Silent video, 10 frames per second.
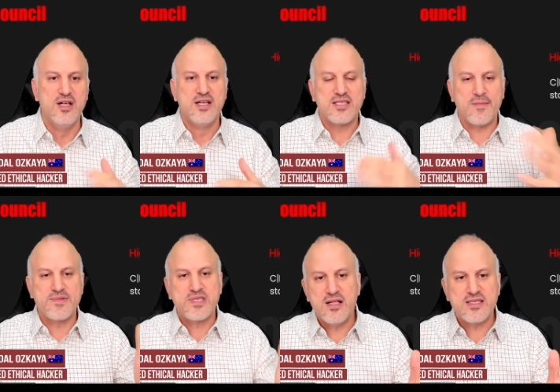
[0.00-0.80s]
some
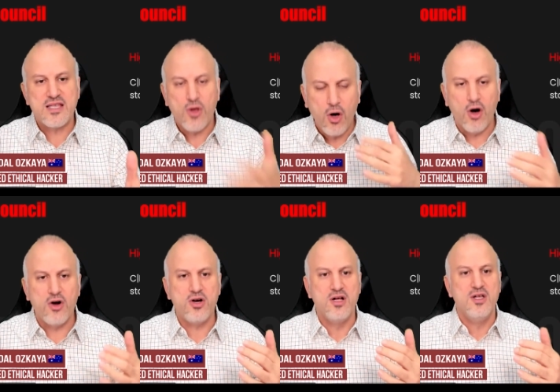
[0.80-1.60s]
skill set.
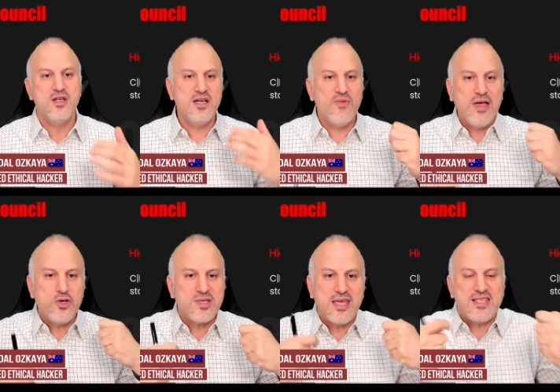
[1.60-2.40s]
Or uh, when you
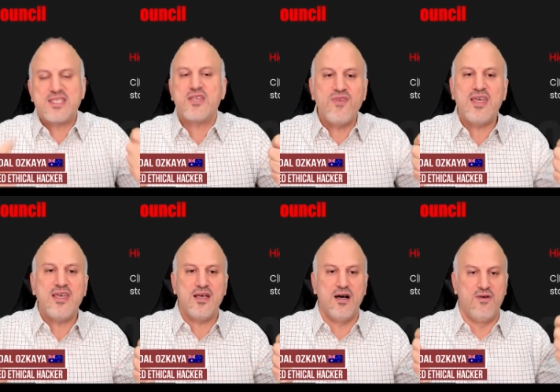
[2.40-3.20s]
send a
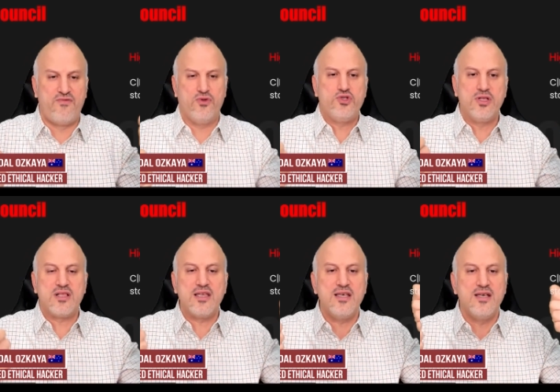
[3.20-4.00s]
CV, unfortunately,